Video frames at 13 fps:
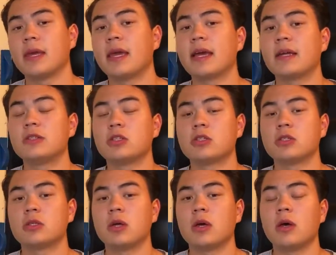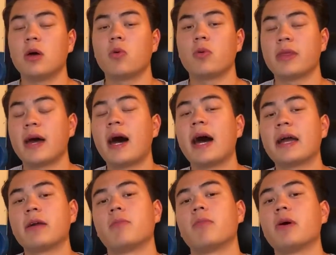and just with a
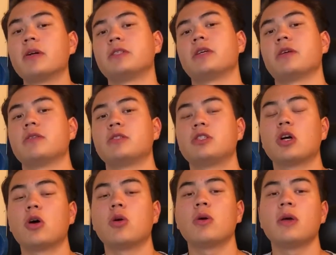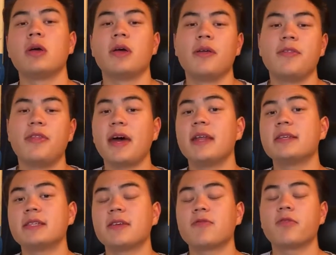higher budget. So that
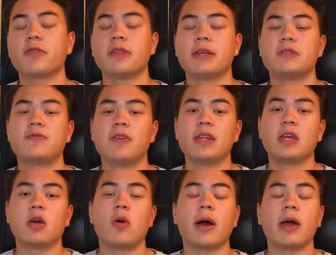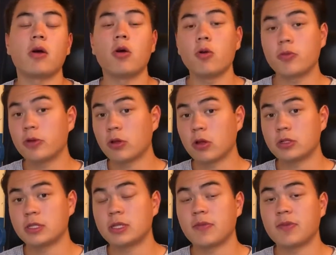is it for this video. I hope you
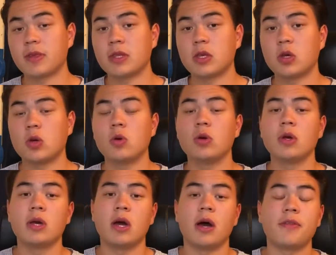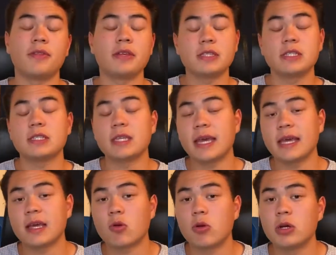learned something new. This is
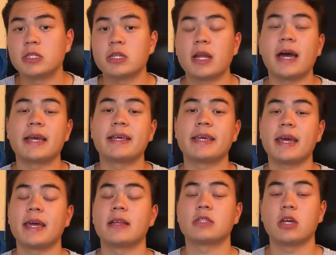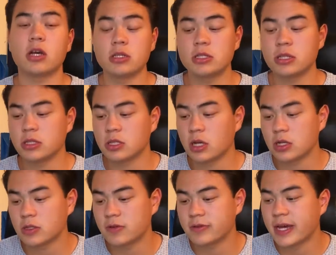a question I get tons and
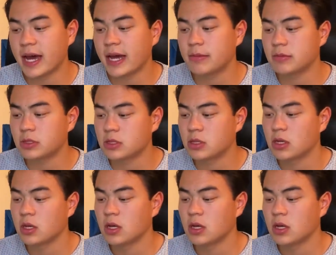tons of times.